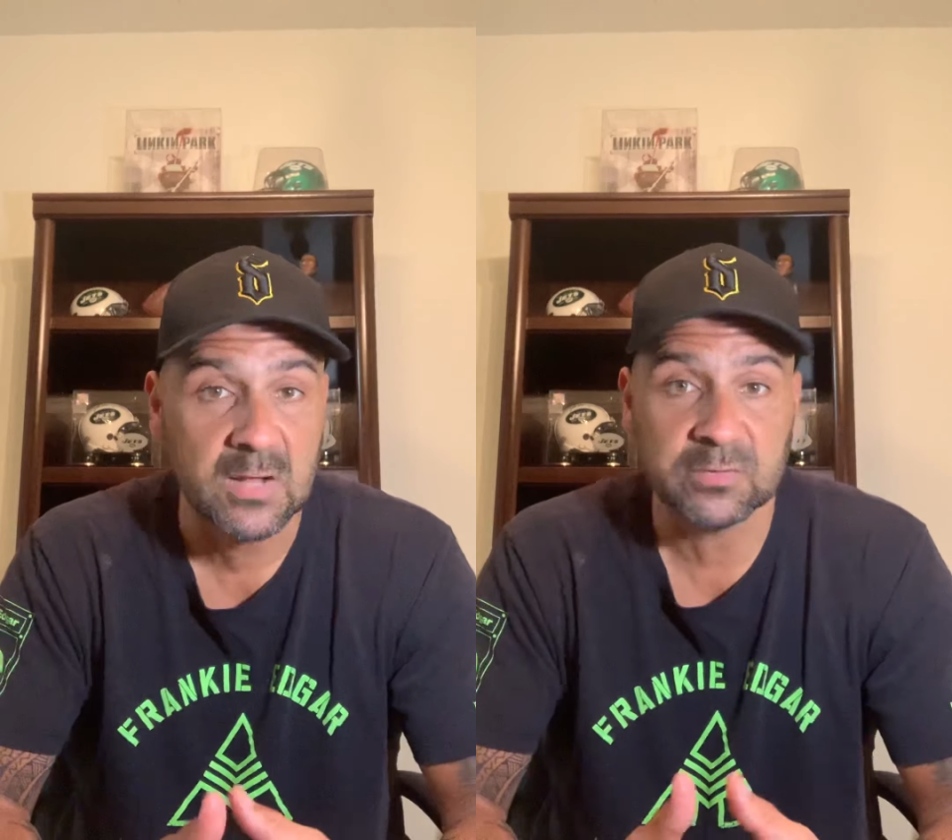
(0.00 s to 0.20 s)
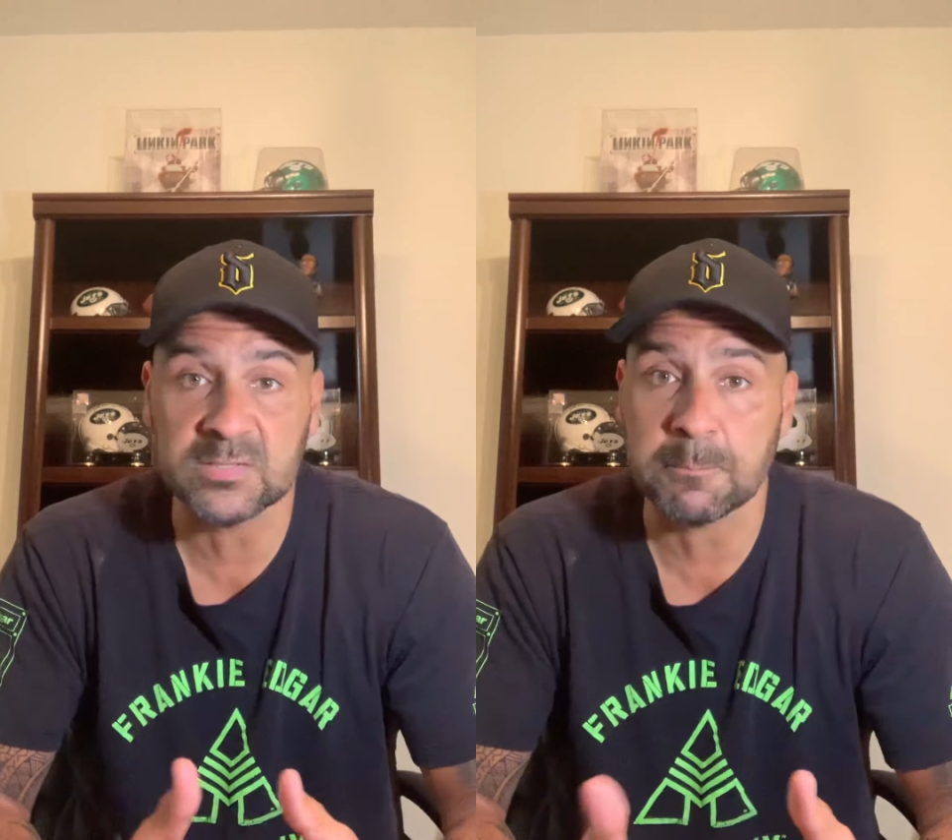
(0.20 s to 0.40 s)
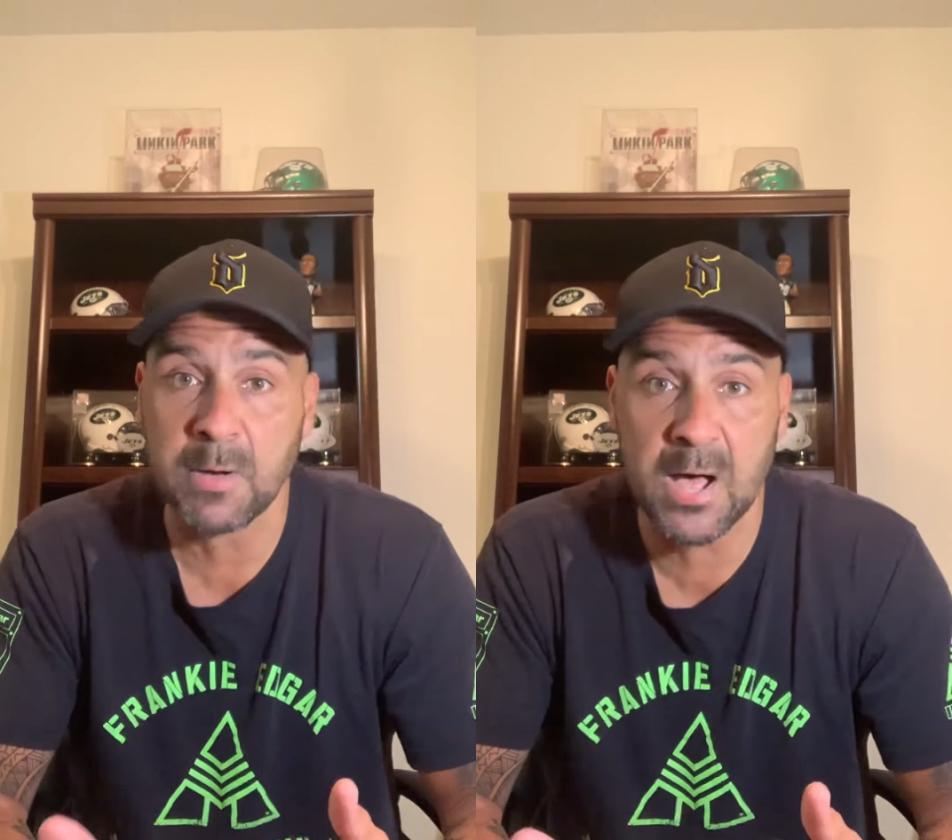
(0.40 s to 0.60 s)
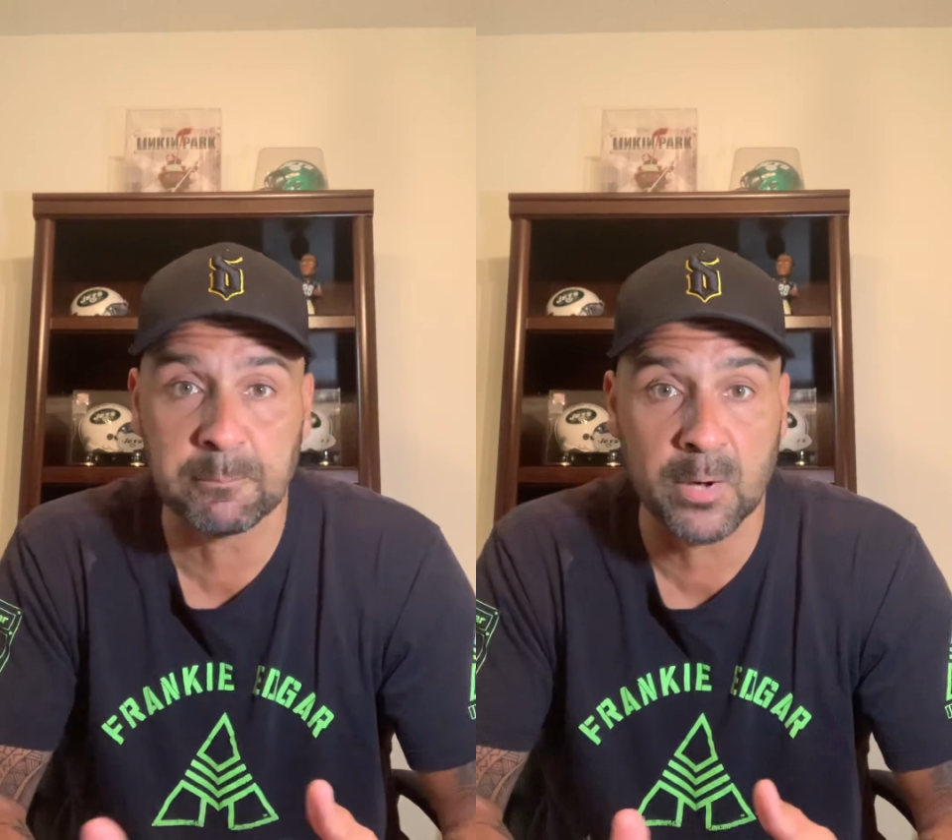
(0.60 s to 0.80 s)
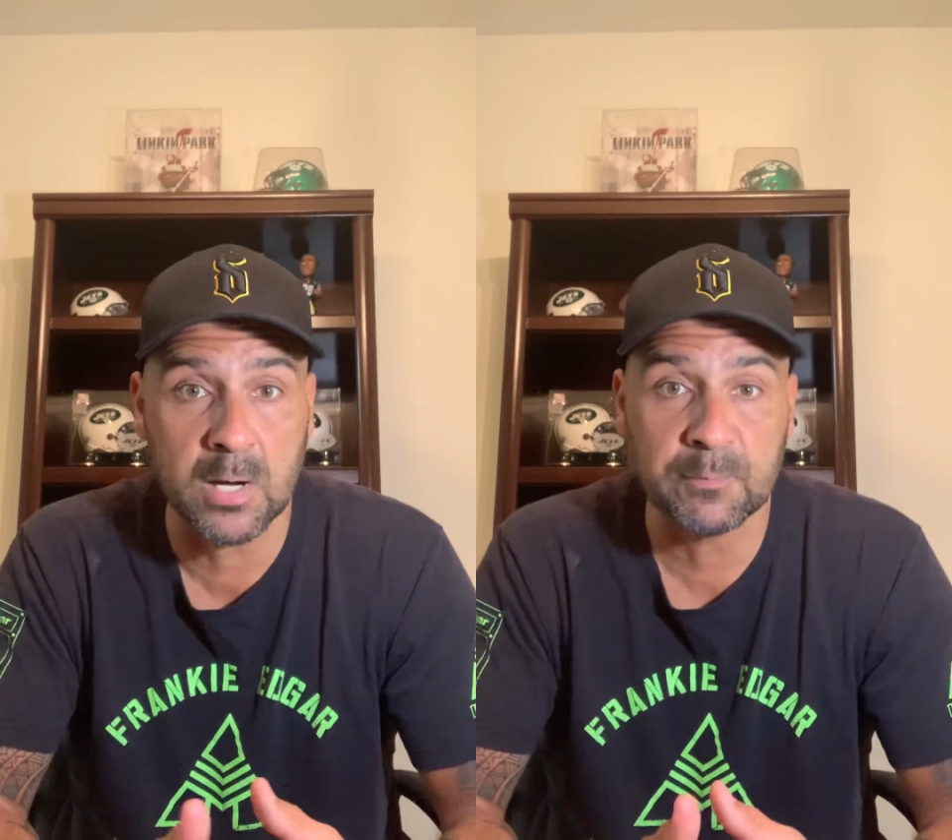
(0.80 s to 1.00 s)
Does he
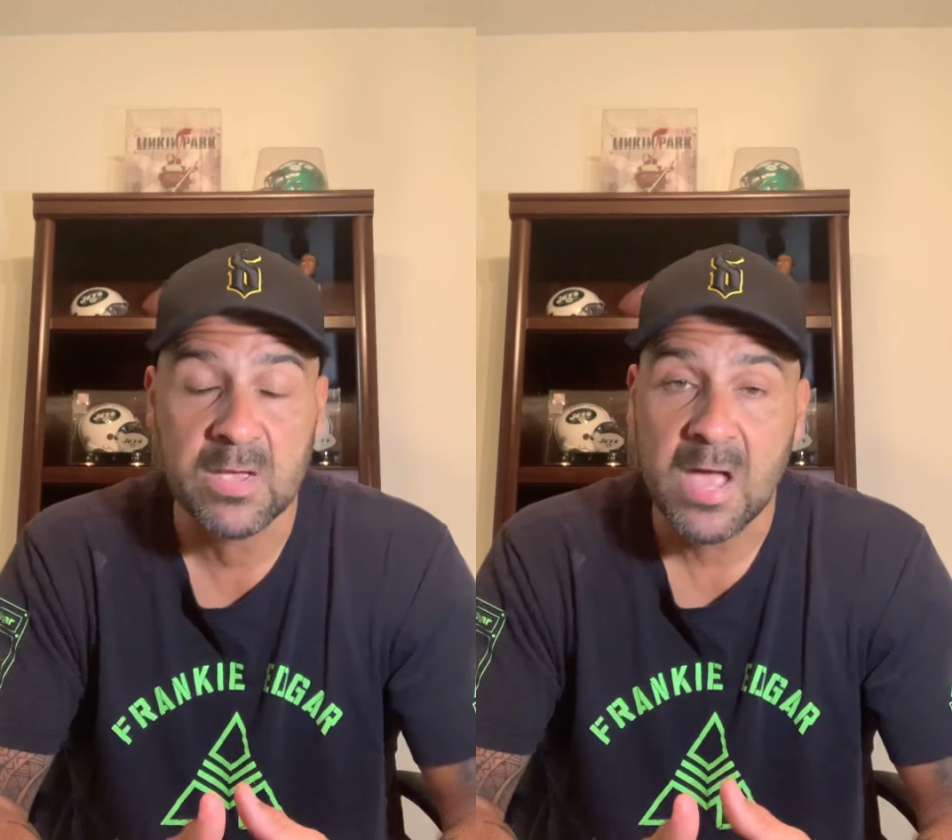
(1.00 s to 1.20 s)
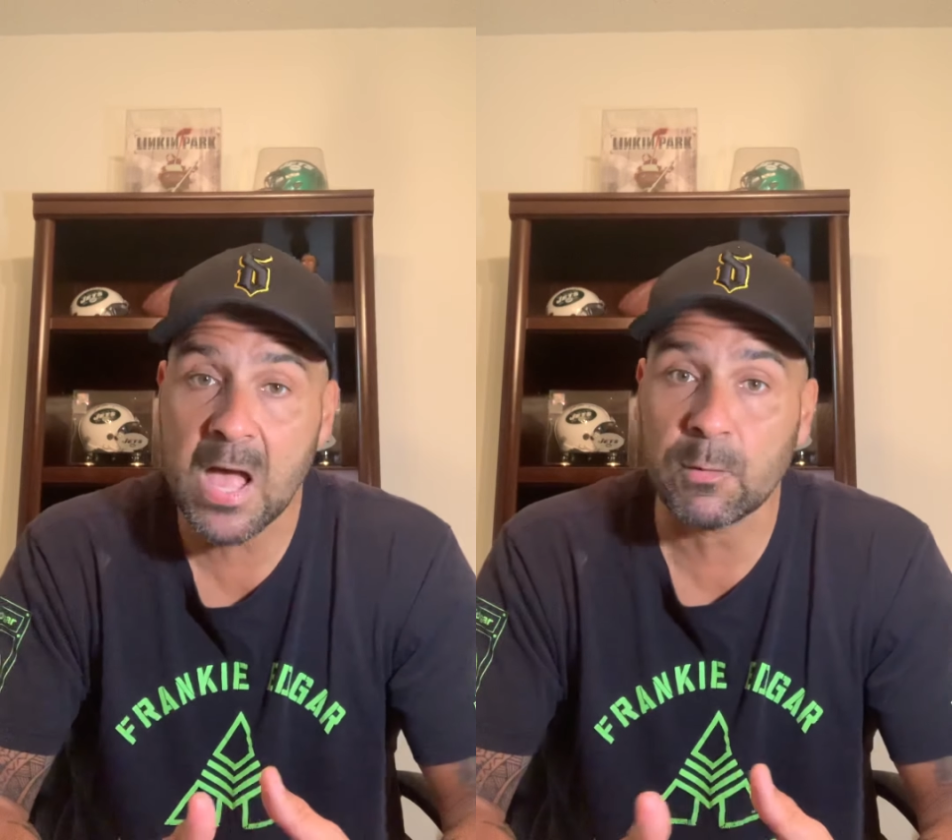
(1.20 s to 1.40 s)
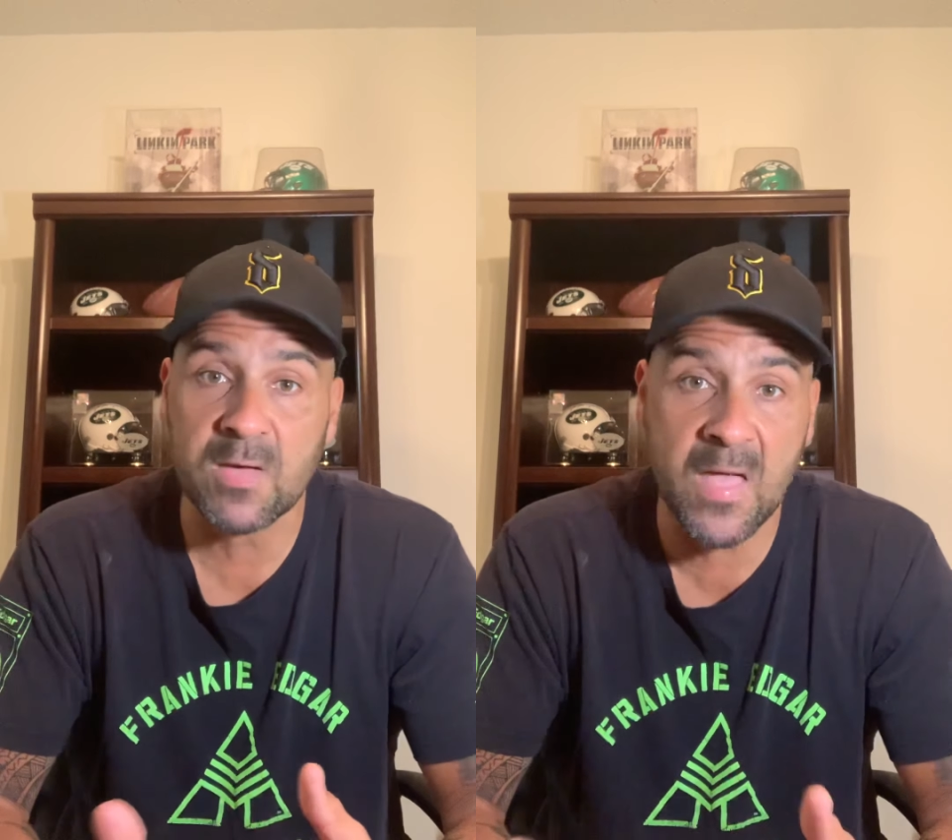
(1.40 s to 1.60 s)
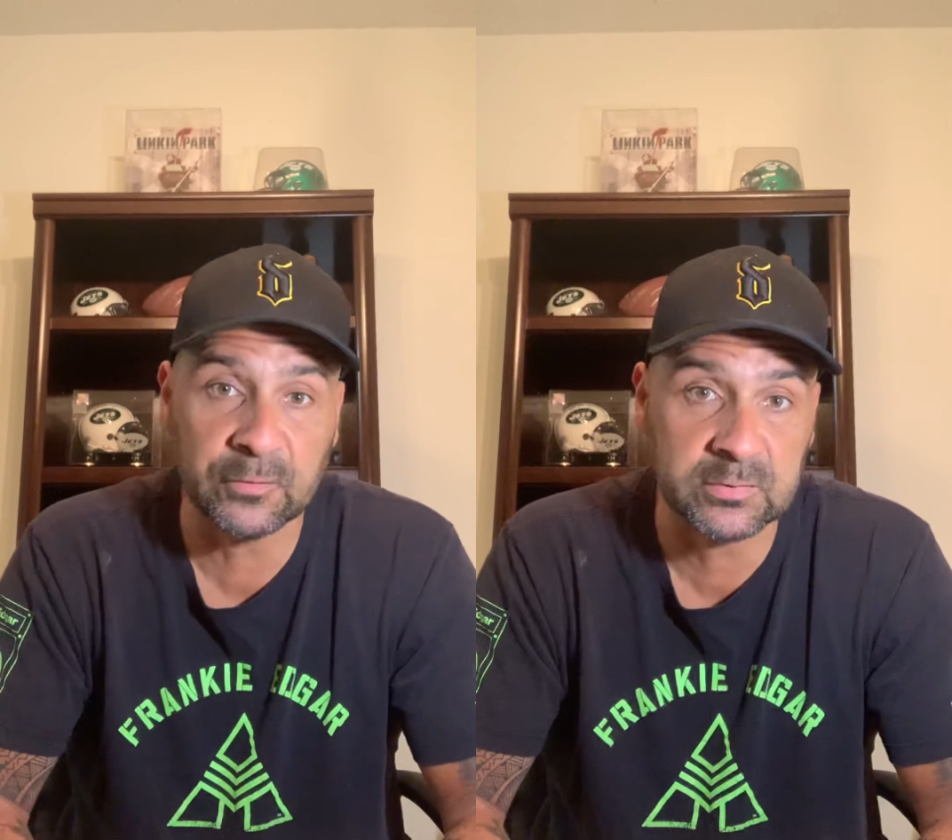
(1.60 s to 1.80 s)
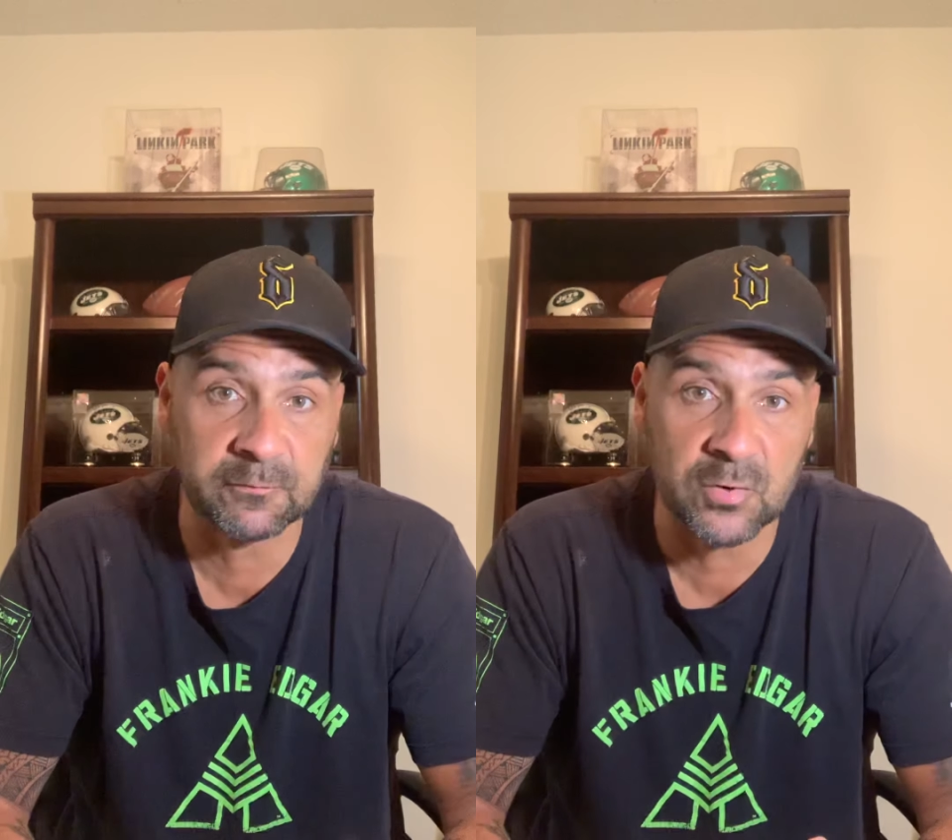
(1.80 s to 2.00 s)
pop up? How he
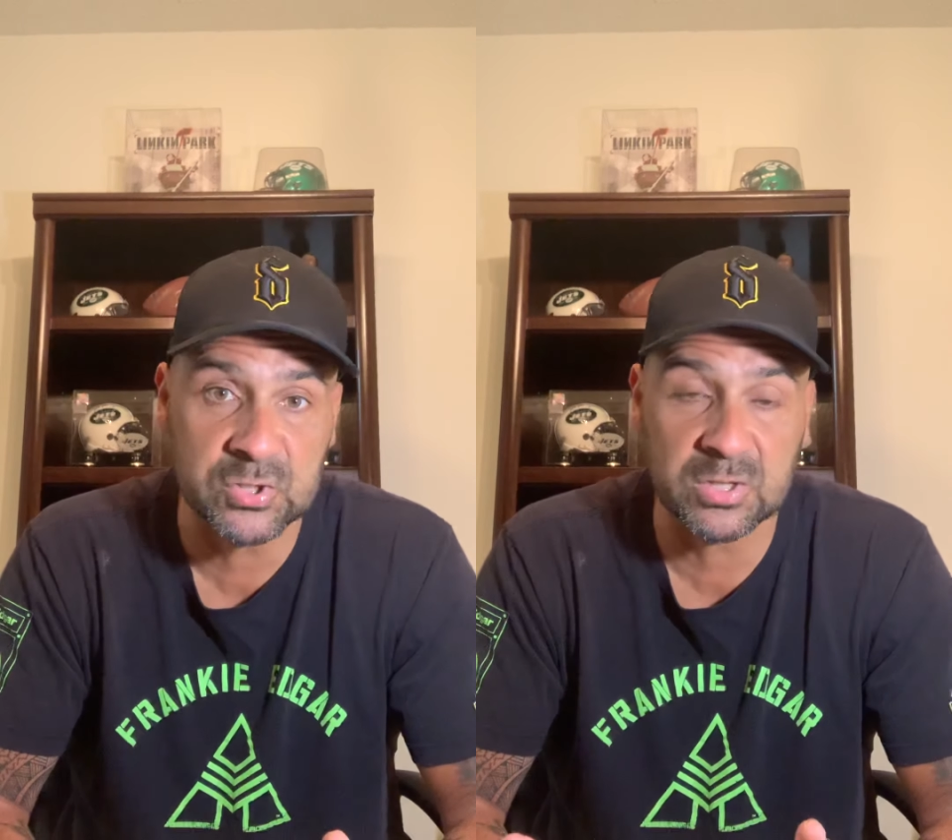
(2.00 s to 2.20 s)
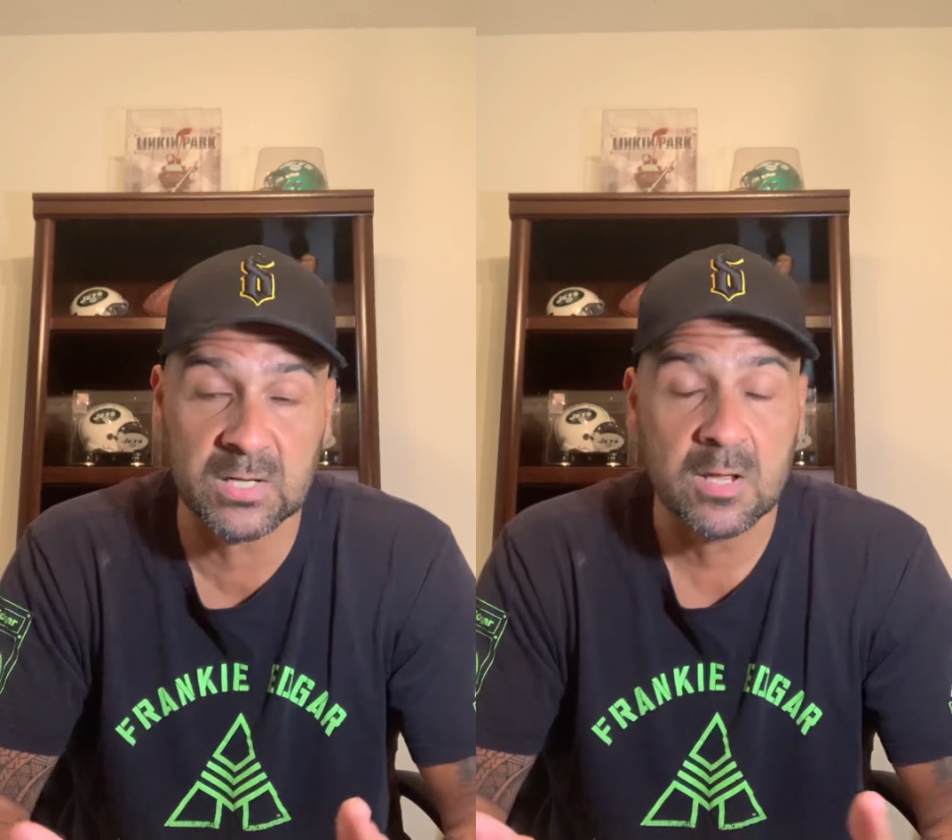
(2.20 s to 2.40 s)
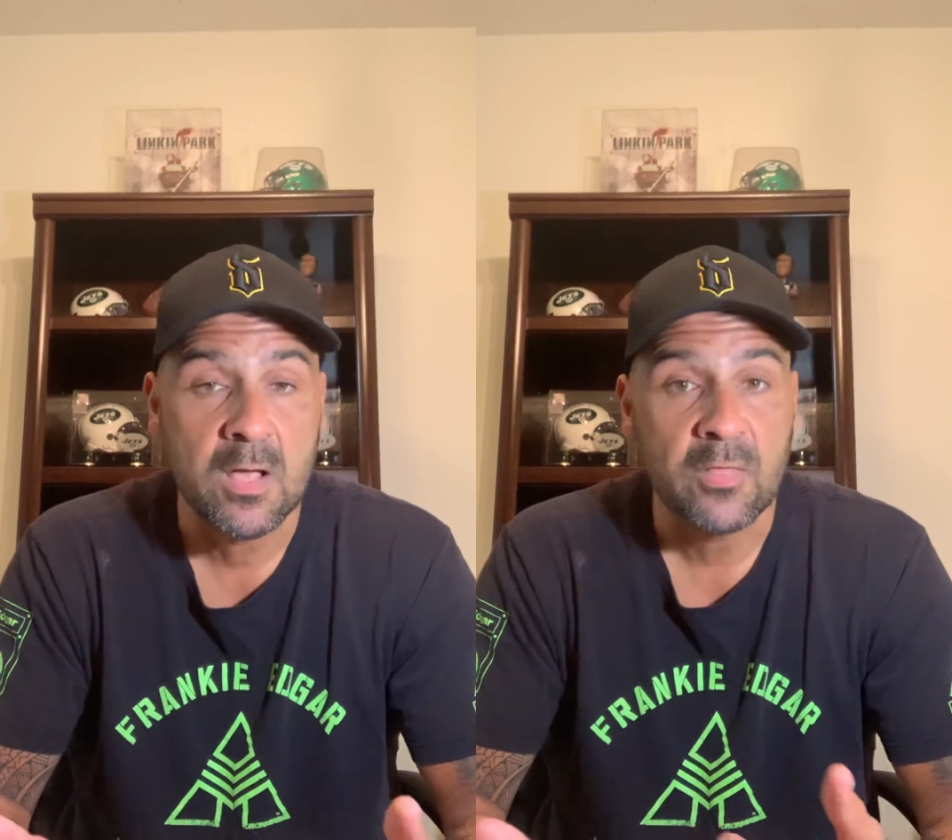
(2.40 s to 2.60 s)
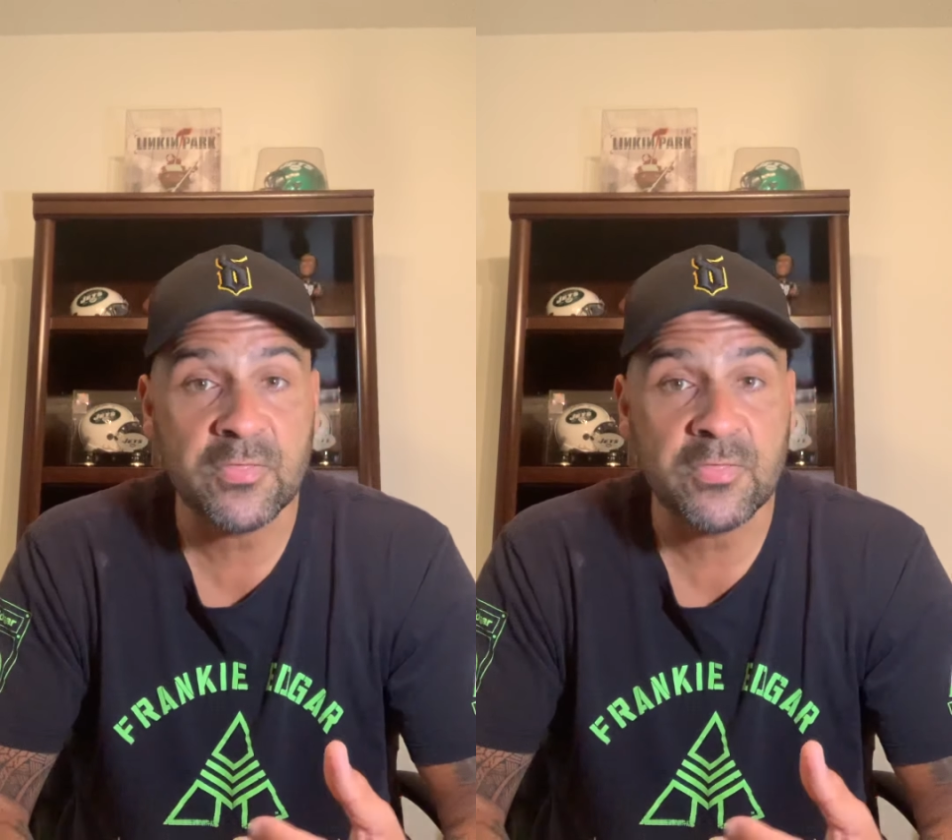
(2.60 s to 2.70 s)
handles diversity?